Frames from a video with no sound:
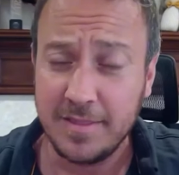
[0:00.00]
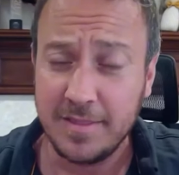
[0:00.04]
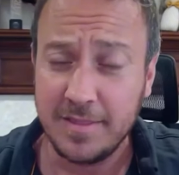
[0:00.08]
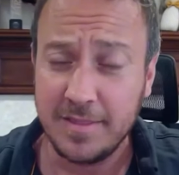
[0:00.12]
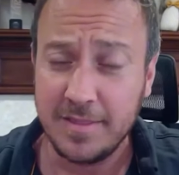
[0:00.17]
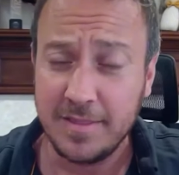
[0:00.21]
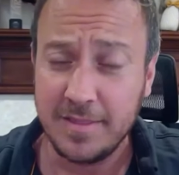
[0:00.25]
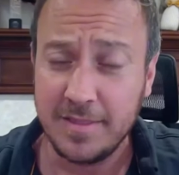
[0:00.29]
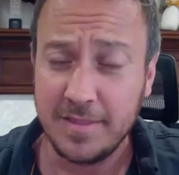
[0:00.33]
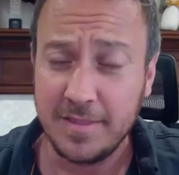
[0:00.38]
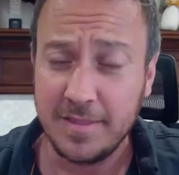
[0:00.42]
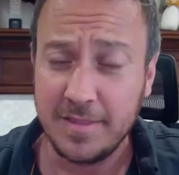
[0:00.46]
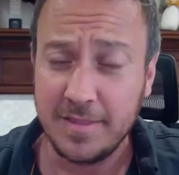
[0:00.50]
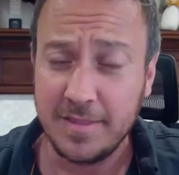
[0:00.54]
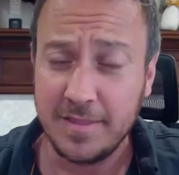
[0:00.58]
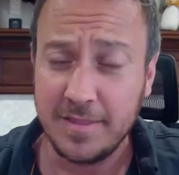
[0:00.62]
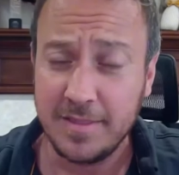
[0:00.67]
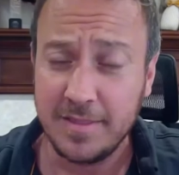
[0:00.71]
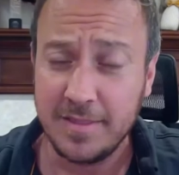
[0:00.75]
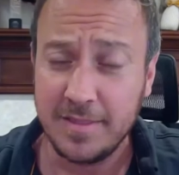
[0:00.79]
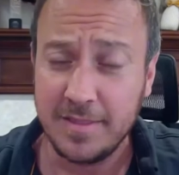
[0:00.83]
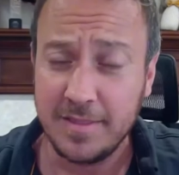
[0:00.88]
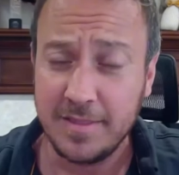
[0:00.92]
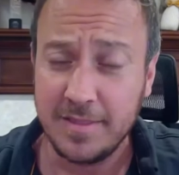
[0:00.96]

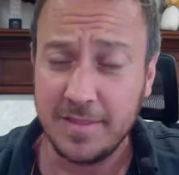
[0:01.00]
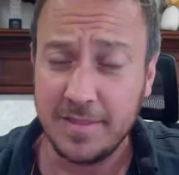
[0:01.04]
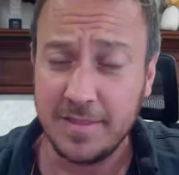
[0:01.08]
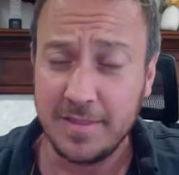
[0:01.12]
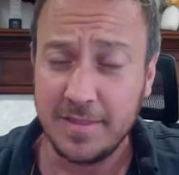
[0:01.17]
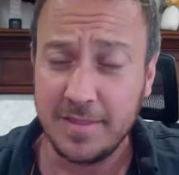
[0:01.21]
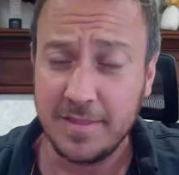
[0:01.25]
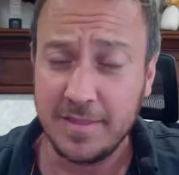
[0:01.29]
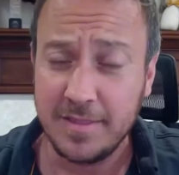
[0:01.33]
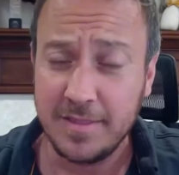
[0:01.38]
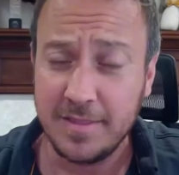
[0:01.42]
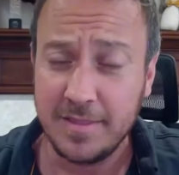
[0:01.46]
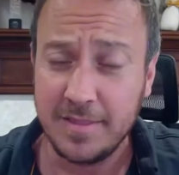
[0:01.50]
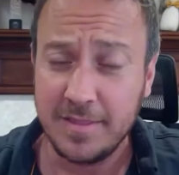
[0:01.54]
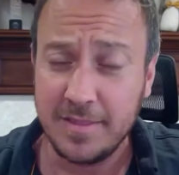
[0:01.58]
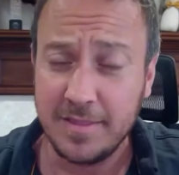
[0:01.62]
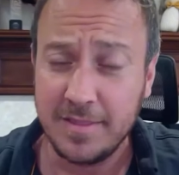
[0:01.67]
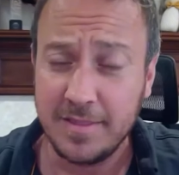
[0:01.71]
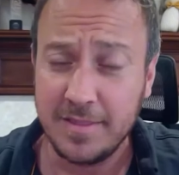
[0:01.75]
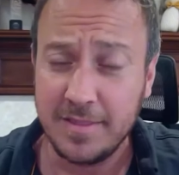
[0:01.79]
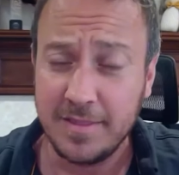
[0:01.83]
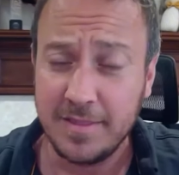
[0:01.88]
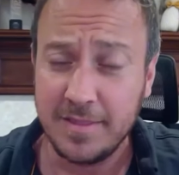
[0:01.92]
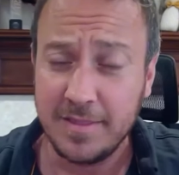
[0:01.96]

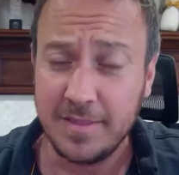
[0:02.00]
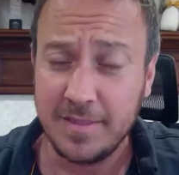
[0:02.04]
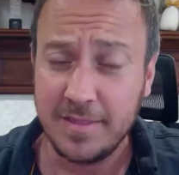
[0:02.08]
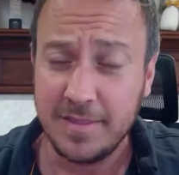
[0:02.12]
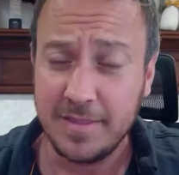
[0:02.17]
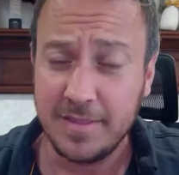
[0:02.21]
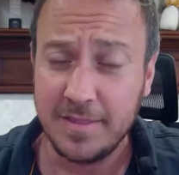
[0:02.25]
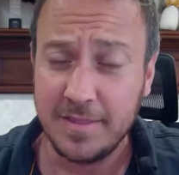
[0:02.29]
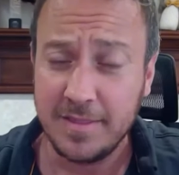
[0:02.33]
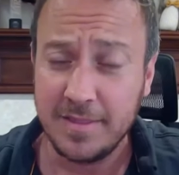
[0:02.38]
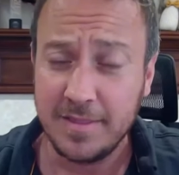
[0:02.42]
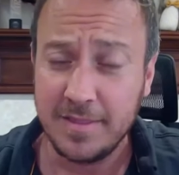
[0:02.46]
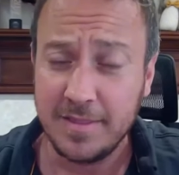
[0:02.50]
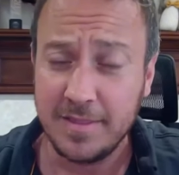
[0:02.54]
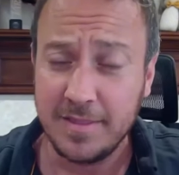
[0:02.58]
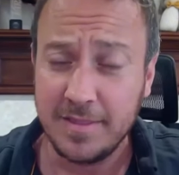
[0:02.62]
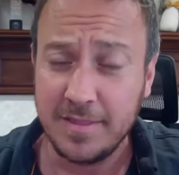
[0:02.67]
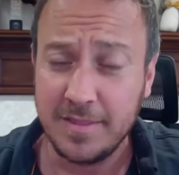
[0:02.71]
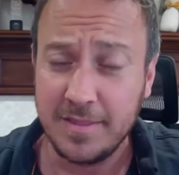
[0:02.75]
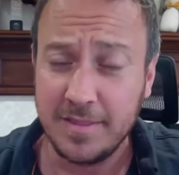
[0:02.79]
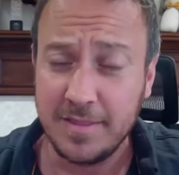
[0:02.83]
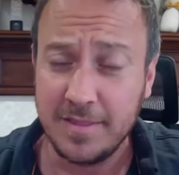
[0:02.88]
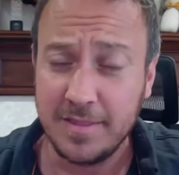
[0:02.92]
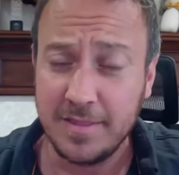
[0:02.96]

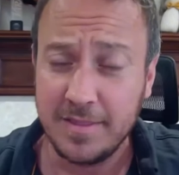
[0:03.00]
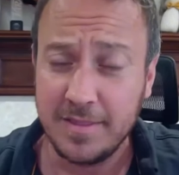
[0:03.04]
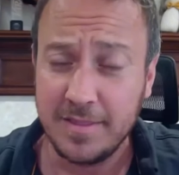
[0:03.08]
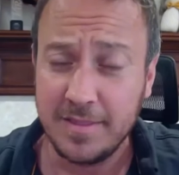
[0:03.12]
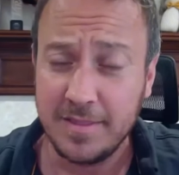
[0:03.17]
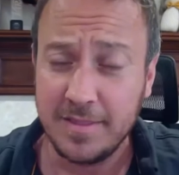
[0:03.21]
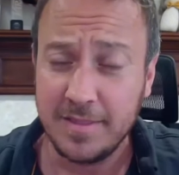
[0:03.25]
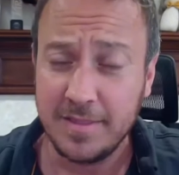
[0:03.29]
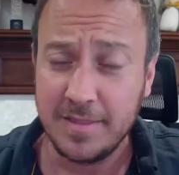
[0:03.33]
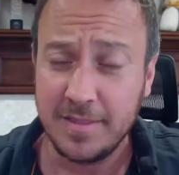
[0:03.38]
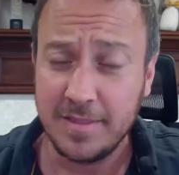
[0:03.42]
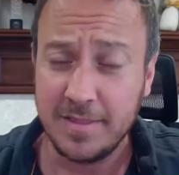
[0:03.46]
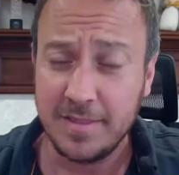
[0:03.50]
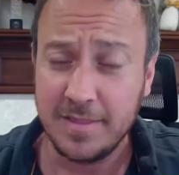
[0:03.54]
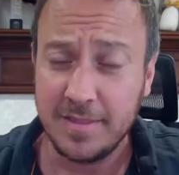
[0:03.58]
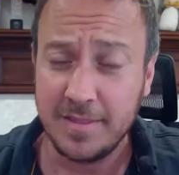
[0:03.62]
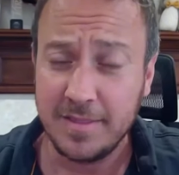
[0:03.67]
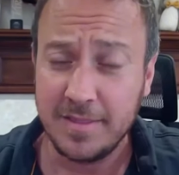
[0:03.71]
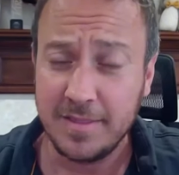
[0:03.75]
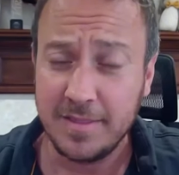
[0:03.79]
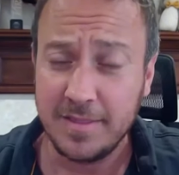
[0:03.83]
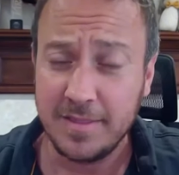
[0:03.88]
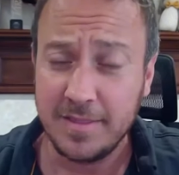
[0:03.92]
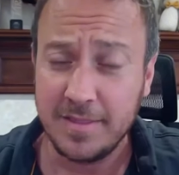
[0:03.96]

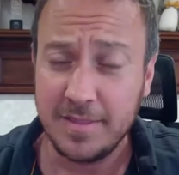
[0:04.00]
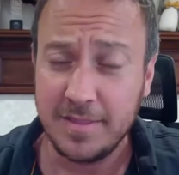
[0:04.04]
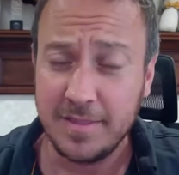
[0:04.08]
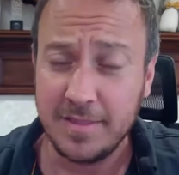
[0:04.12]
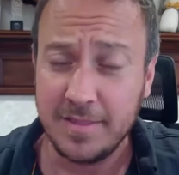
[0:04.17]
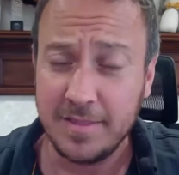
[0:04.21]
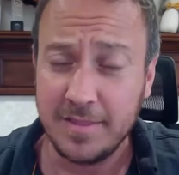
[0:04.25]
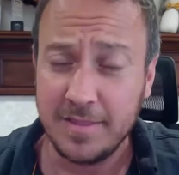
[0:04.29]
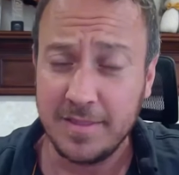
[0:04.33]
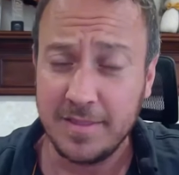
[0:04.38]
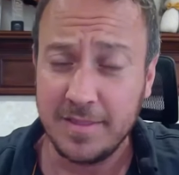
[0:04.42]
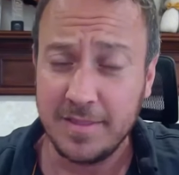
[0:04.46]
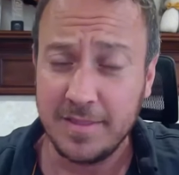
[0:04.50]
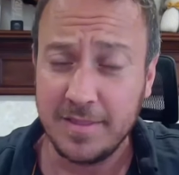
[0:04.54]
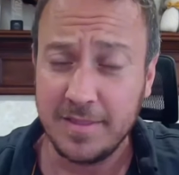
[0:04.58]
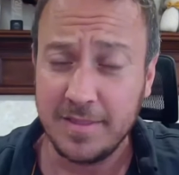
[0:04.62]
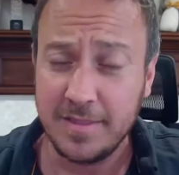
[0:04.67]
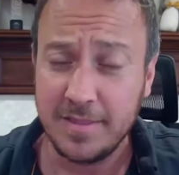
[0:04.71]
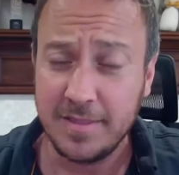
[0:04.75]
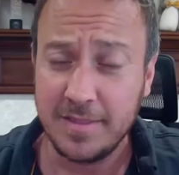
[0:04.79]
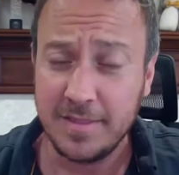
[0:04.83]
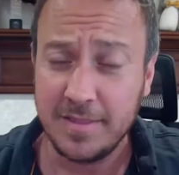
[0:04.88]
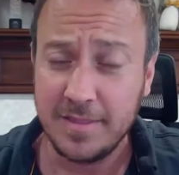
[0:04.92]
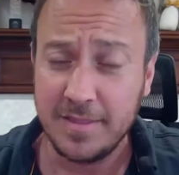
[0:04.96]

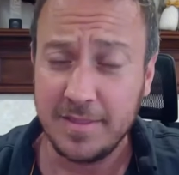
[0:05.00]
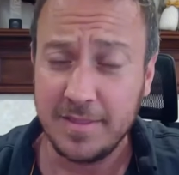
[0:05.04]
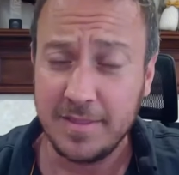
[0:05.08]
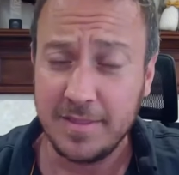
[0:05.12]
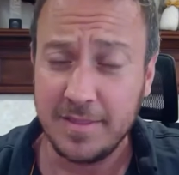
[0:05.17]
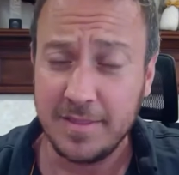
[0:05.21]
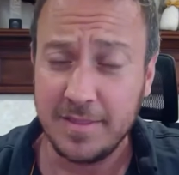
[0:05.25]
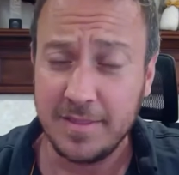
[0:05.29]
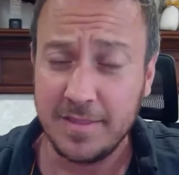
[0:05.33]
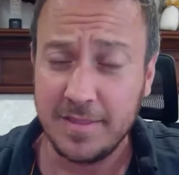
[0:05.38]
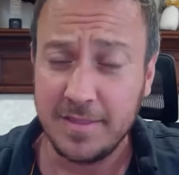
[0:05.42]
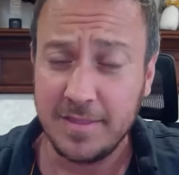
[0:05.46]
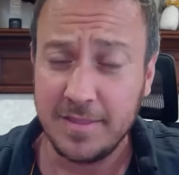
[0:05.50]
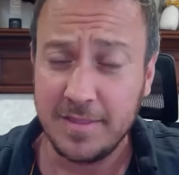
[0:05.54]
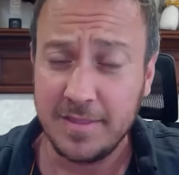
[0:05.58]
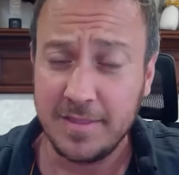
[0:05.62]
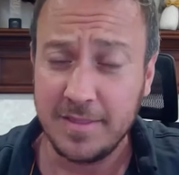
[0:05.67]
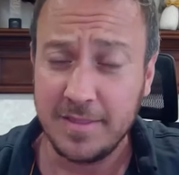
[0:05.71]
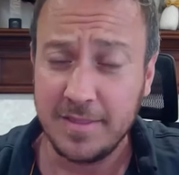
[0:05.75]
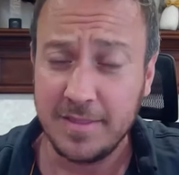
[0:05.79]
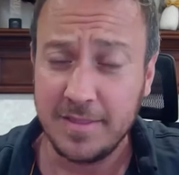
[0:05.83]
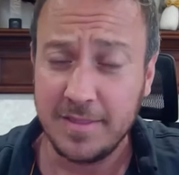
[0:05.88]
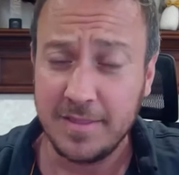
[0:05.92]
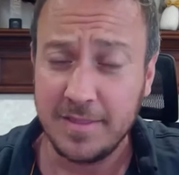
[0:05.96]

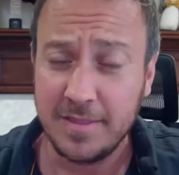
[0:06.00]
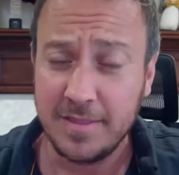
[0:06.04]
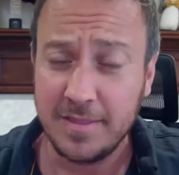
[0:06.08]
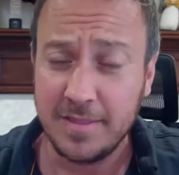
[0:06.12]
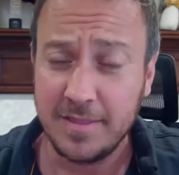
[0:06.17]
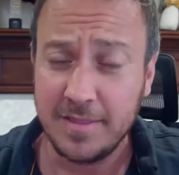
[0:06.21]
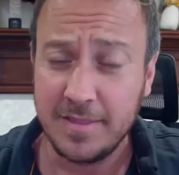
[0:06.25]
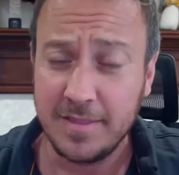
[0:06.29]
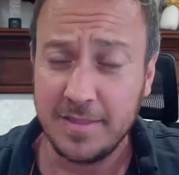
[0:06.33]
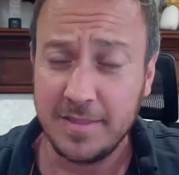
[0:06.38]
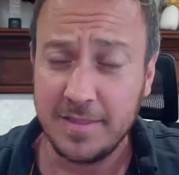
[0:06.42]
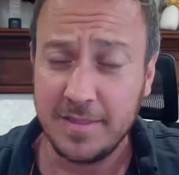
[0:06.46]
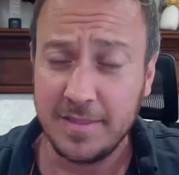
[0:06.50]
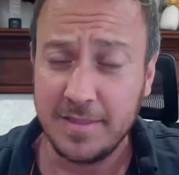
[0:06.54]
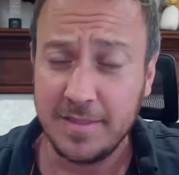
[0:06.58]
The person shown says nothing.